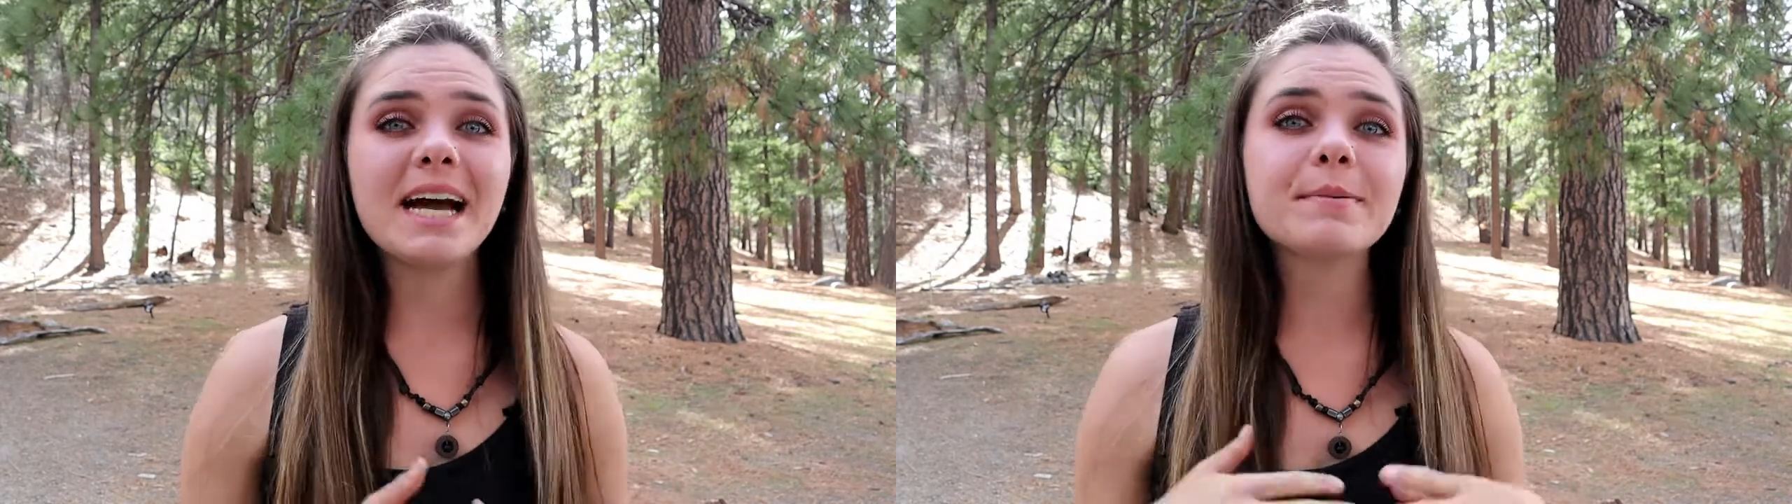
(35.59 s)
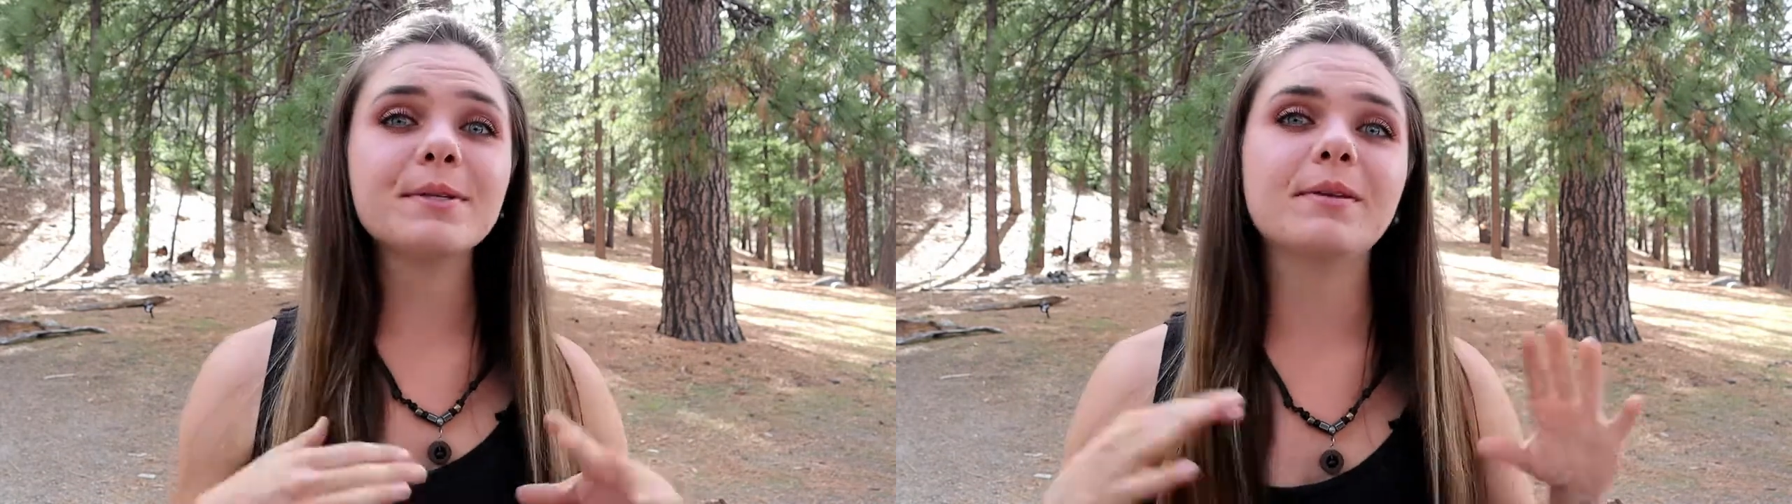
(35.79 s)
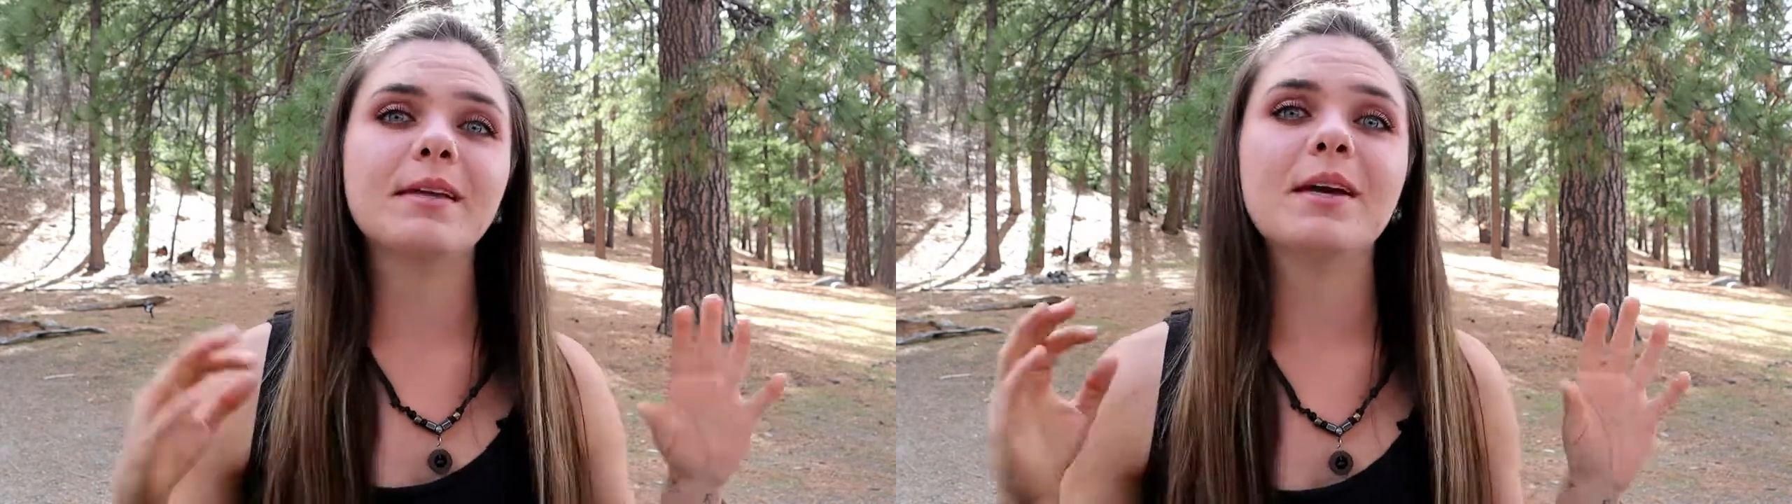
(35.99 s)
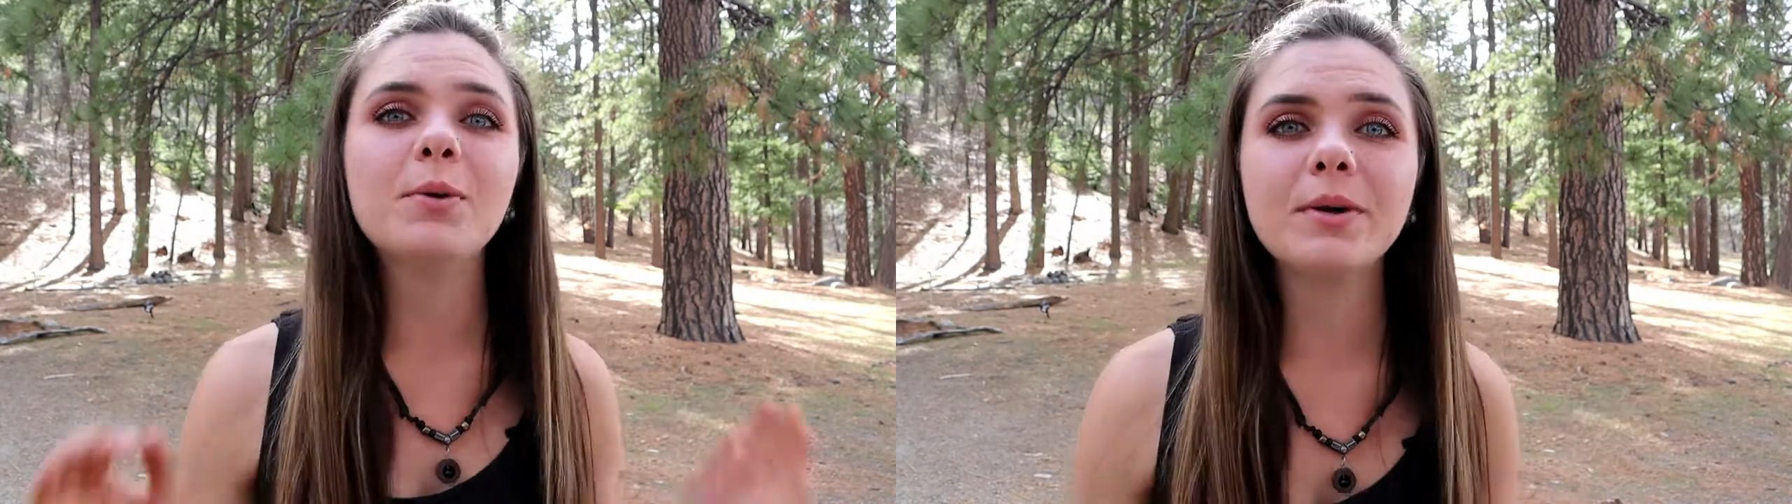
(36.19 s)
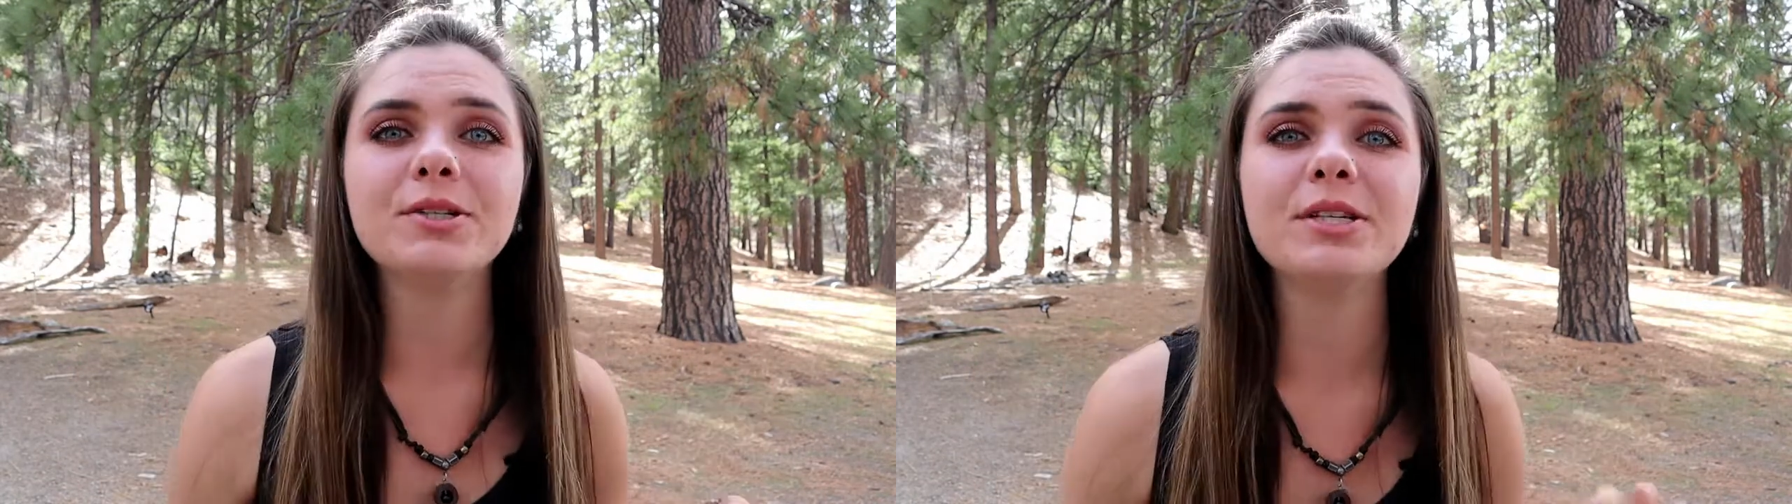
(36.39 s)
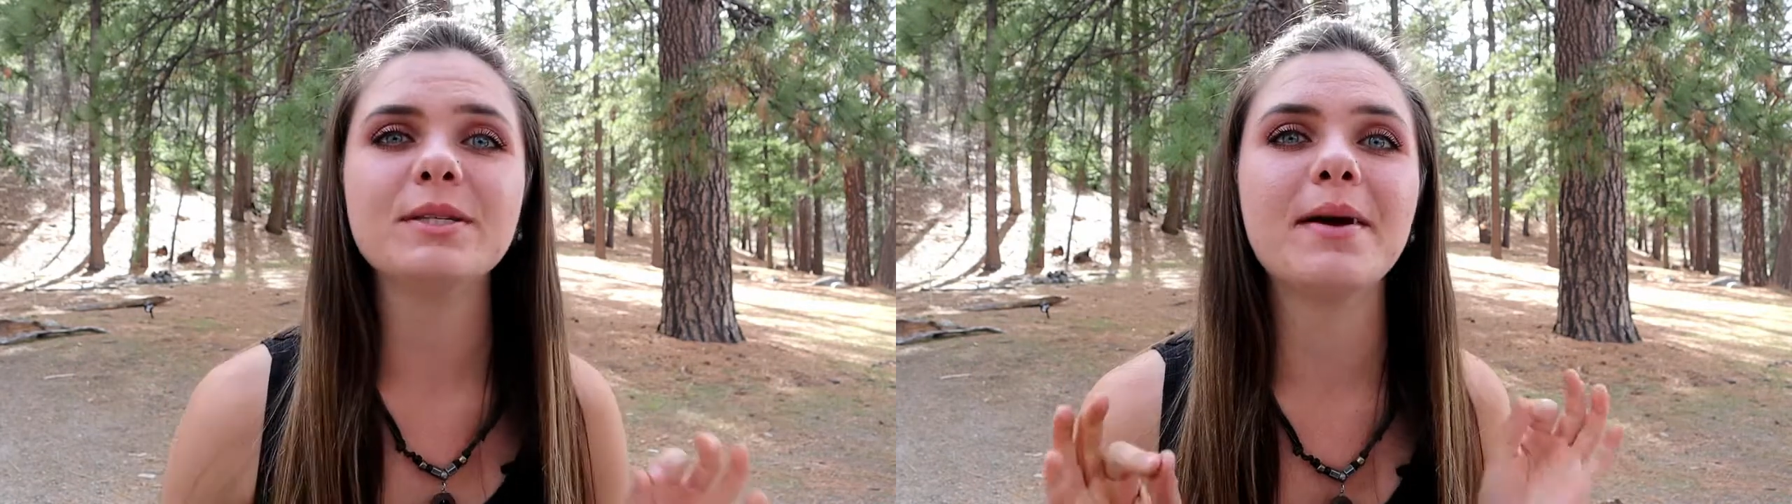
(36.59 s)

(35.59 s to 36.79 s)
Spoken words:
absolutely gorgeous.